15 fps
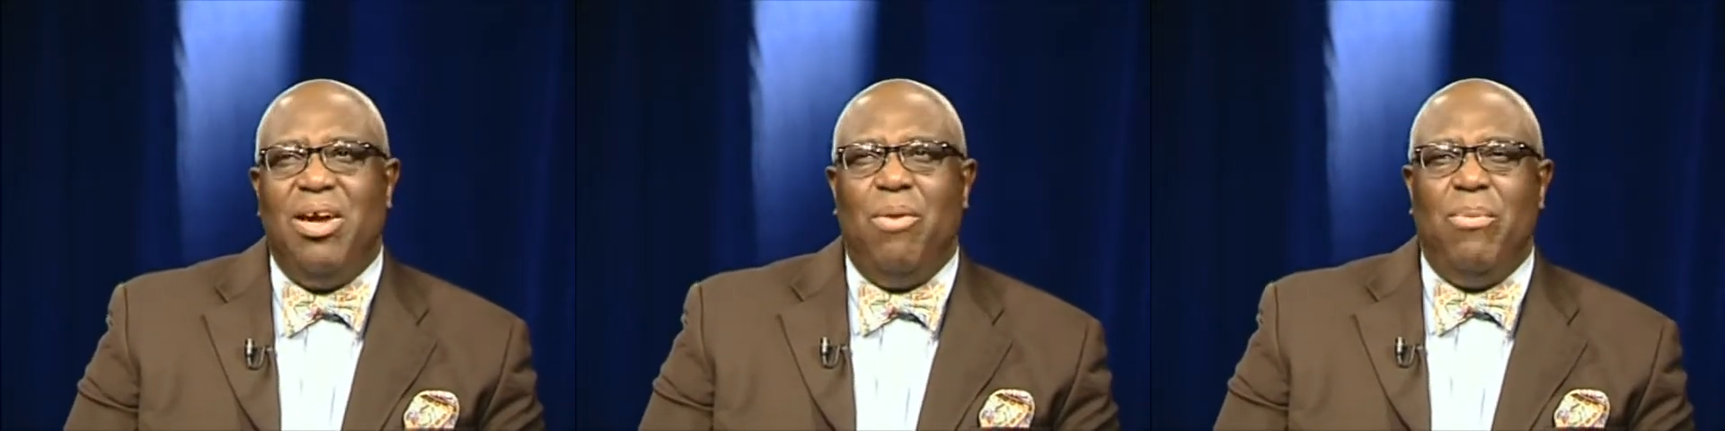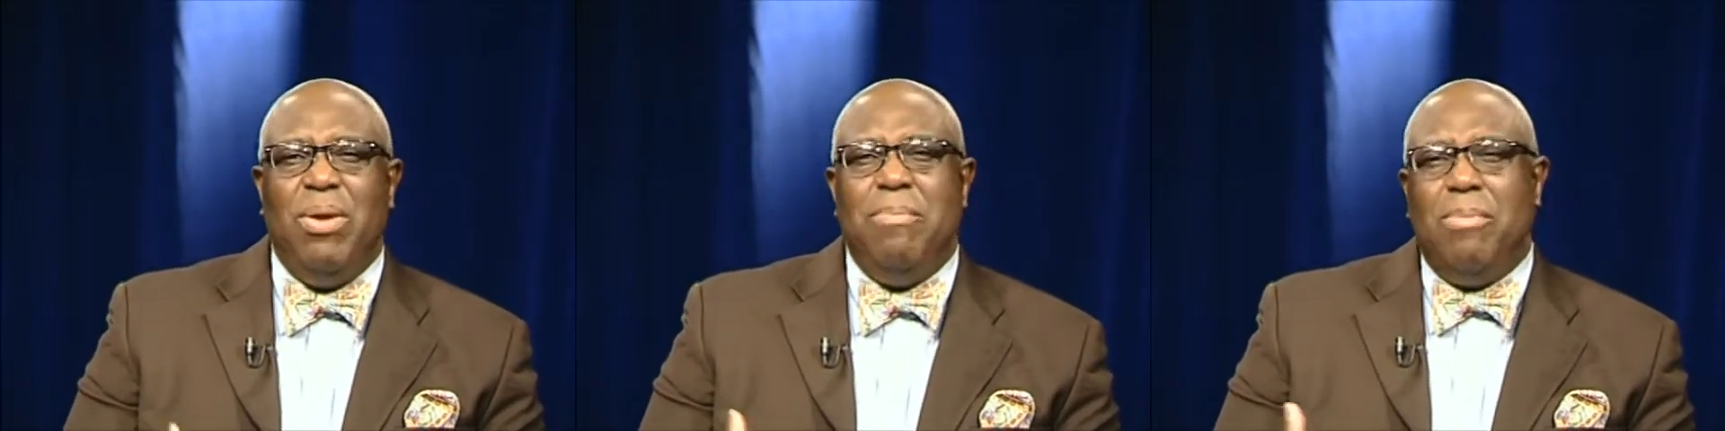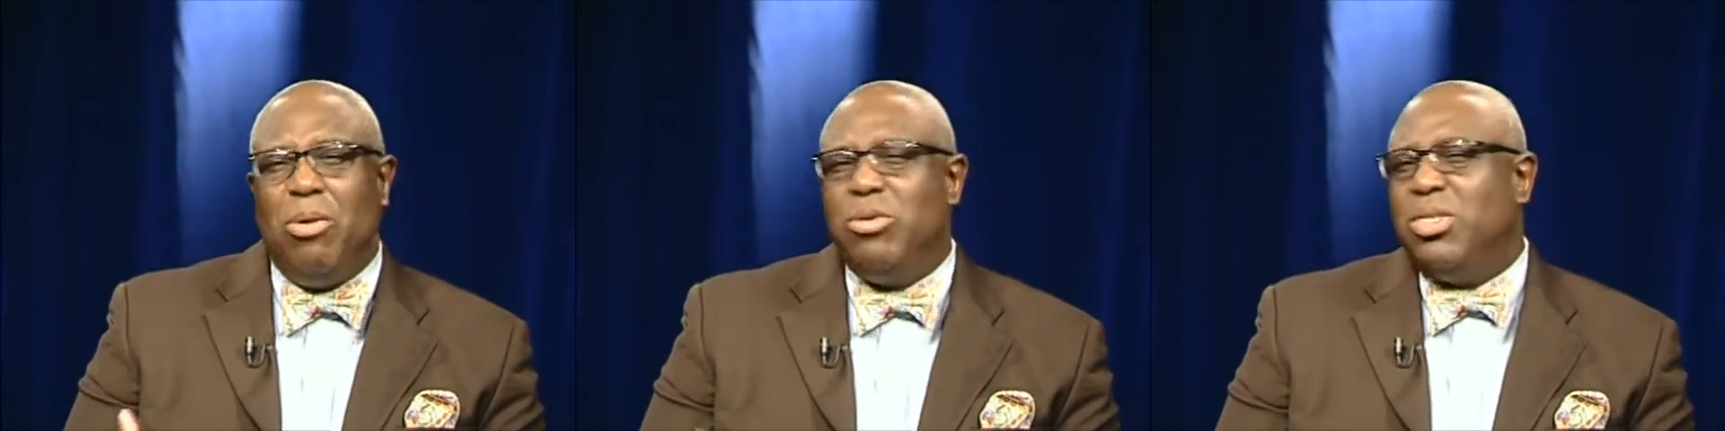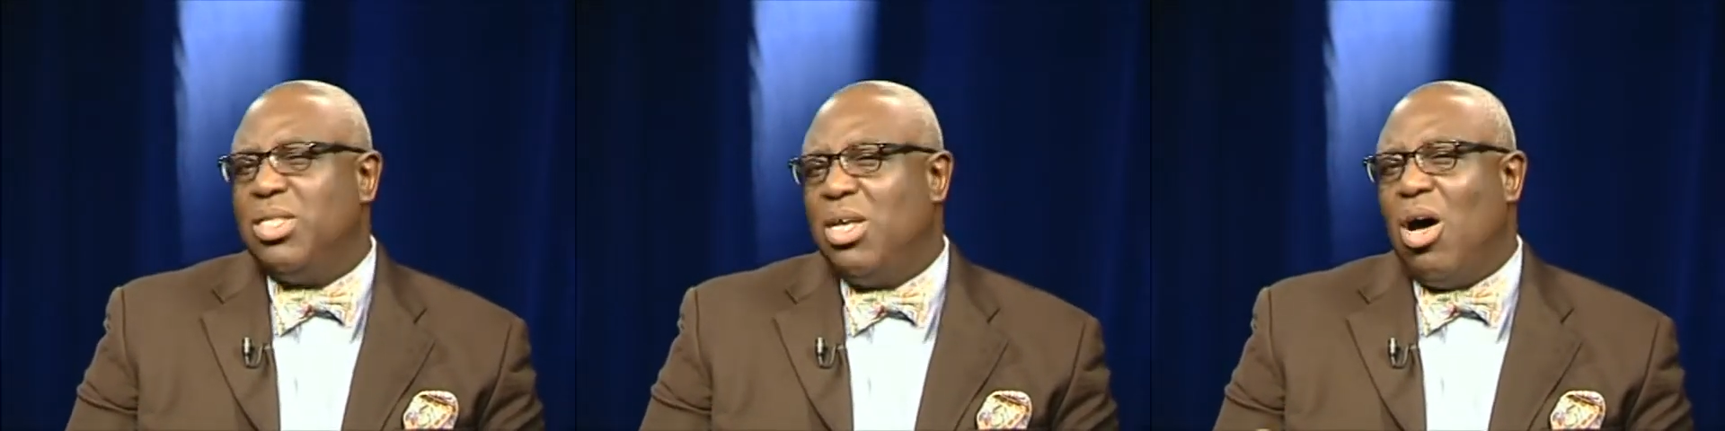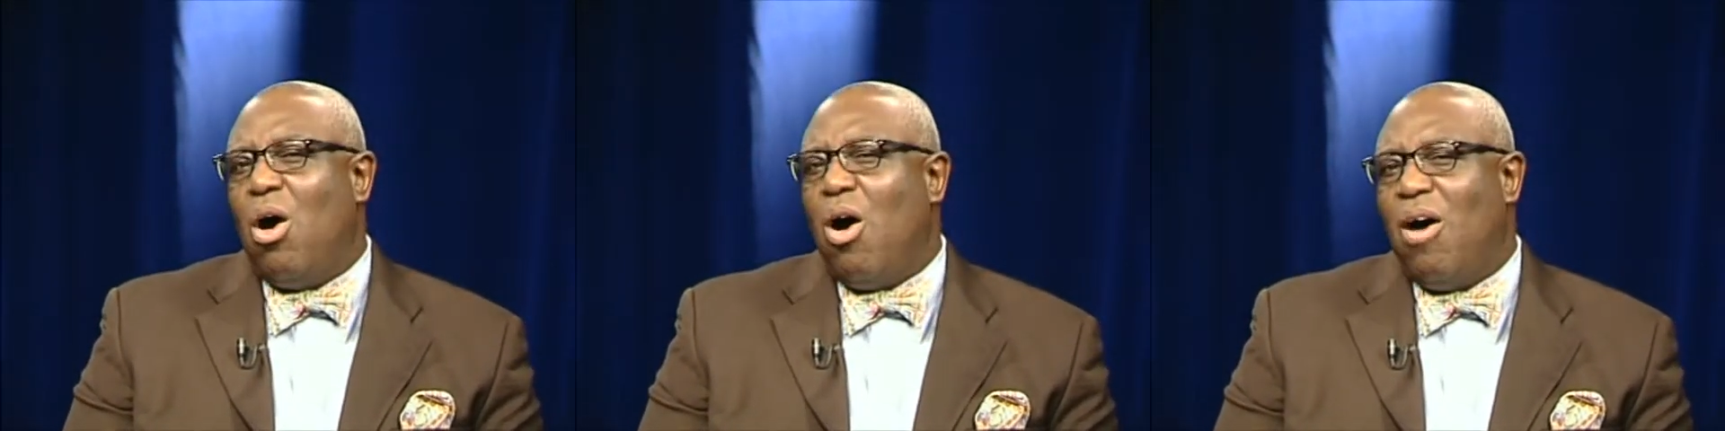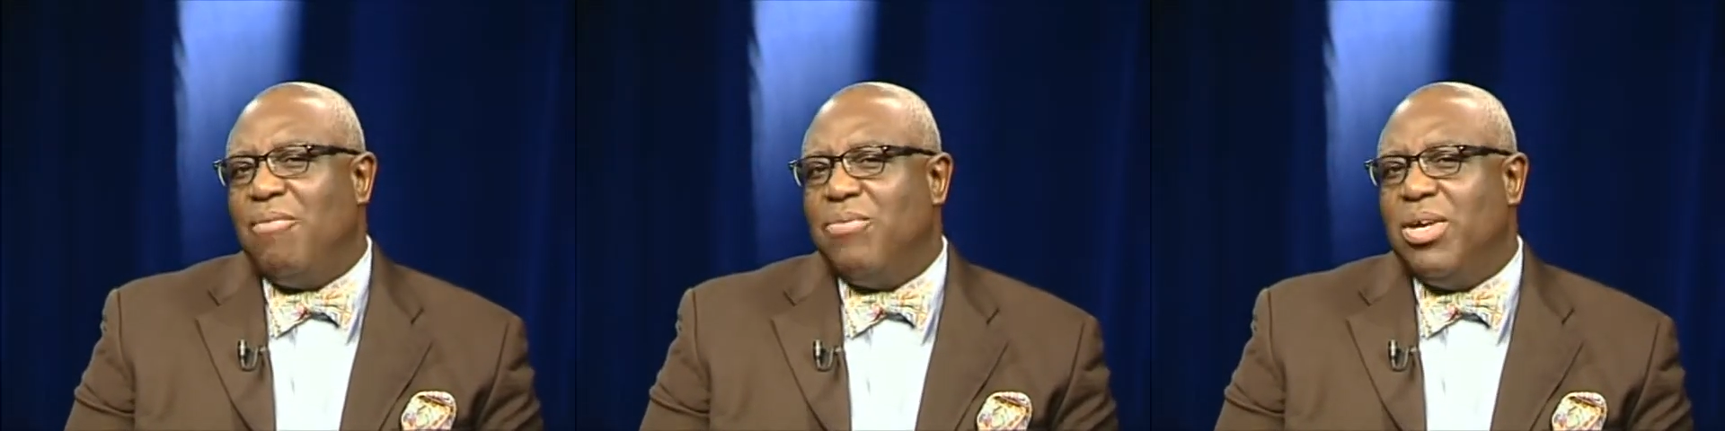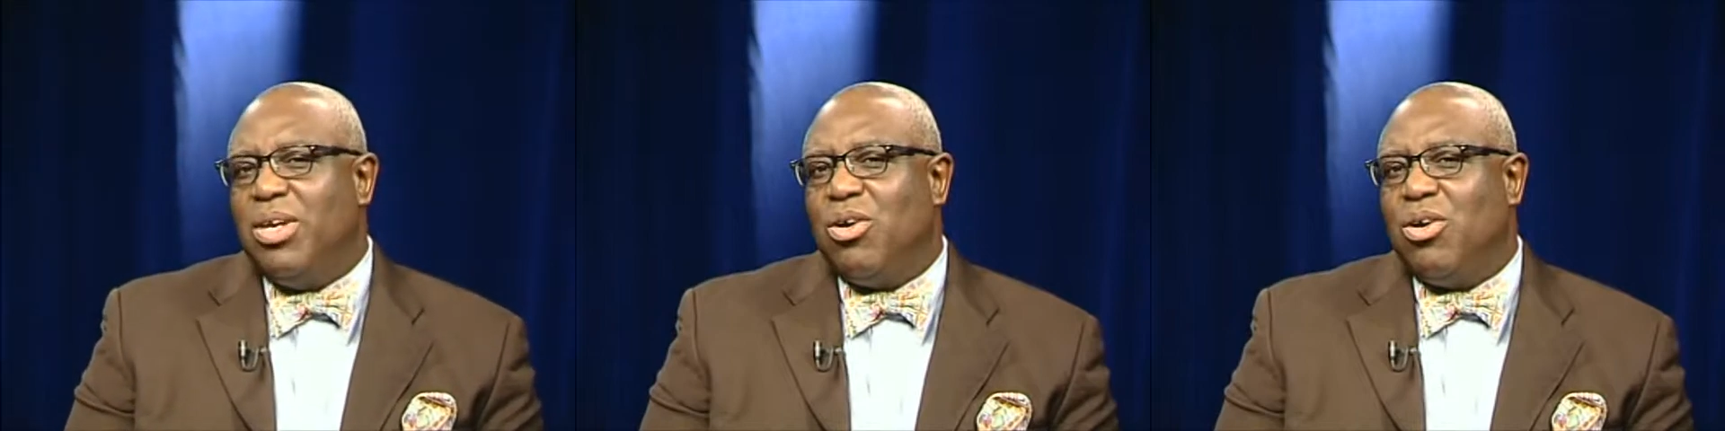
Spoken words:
we most often